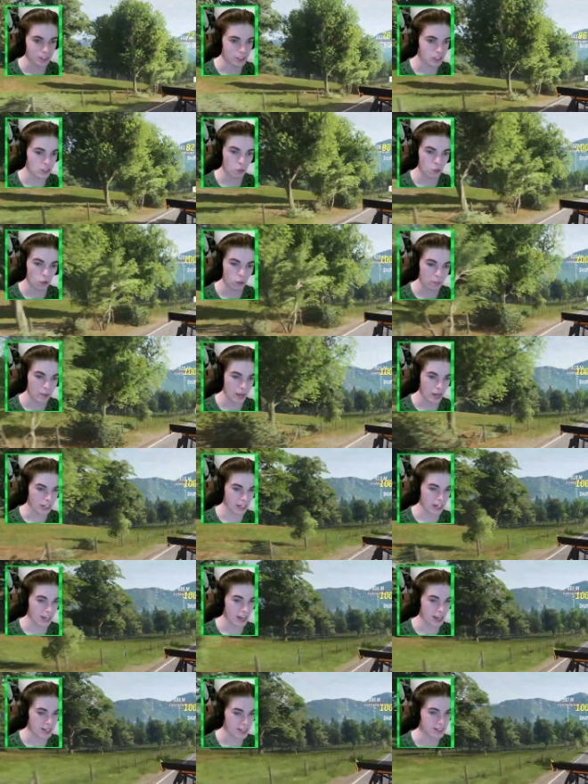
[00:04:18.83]
is all about
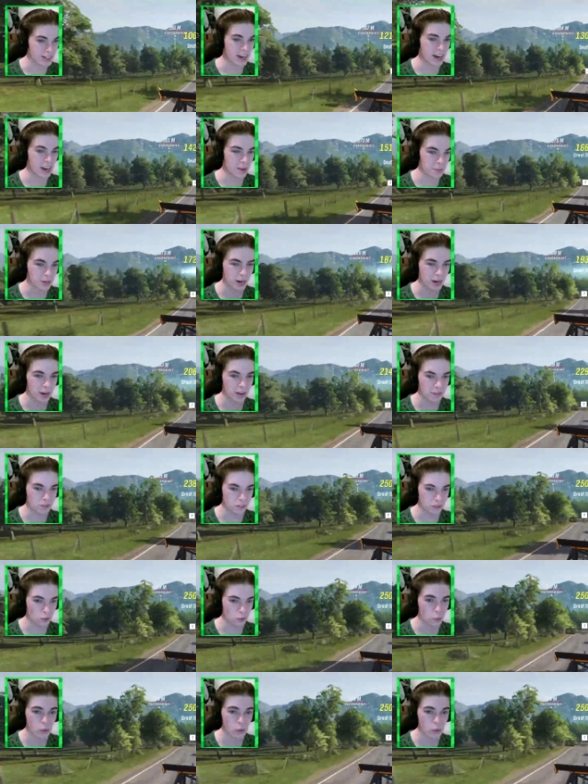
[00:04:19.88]
entertainment after all.